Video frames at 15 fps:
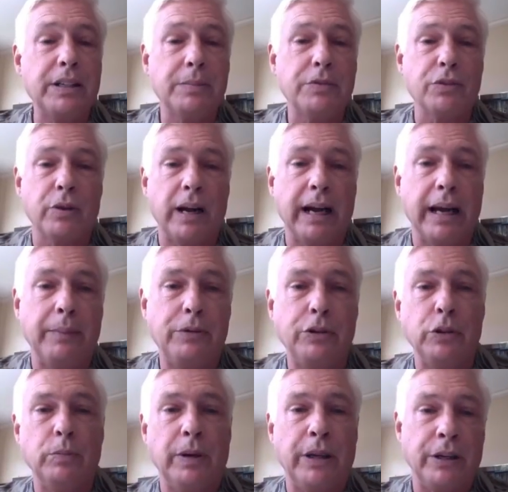subscribe
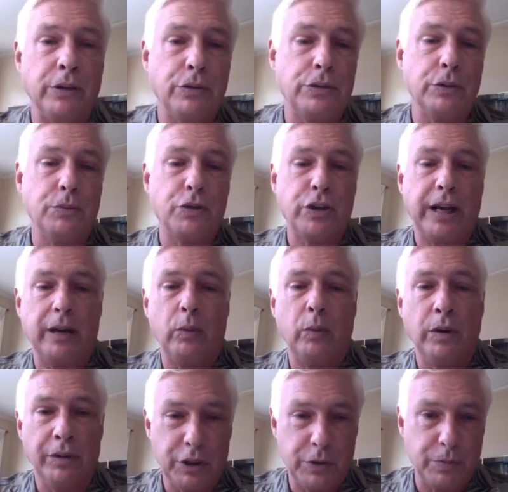to my YouTube channel
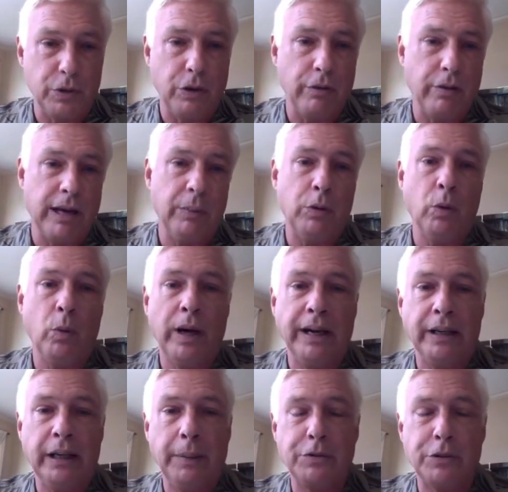where this program will
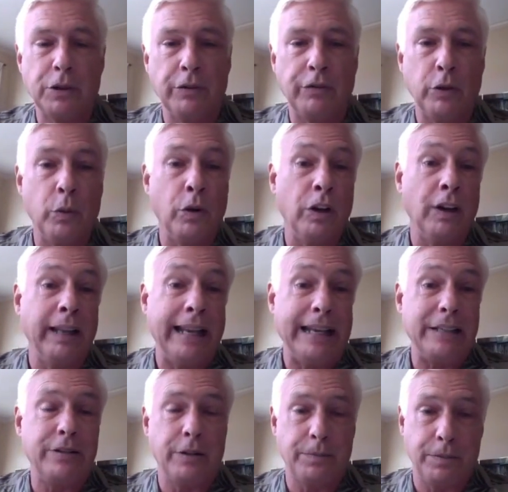wind up. So if you were
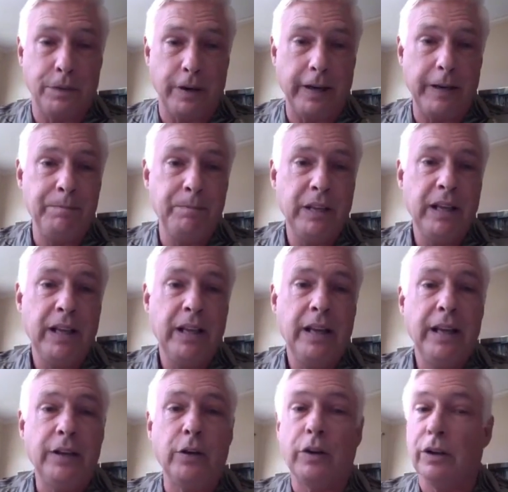late to the party,
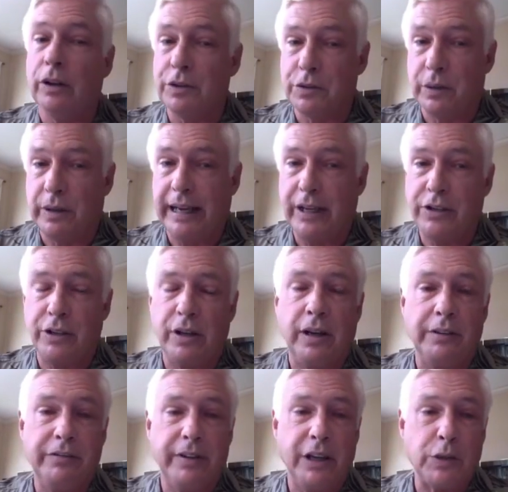you can also catch it
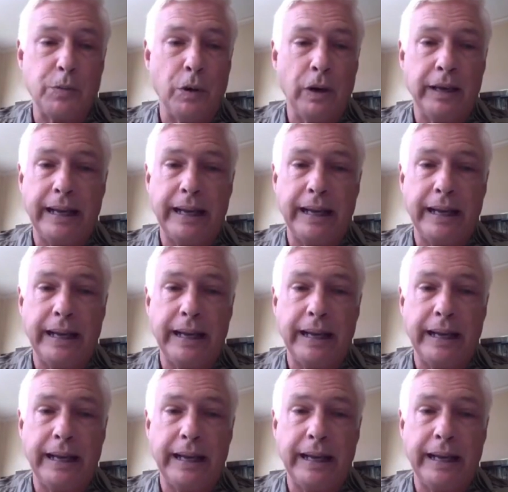on Facebook.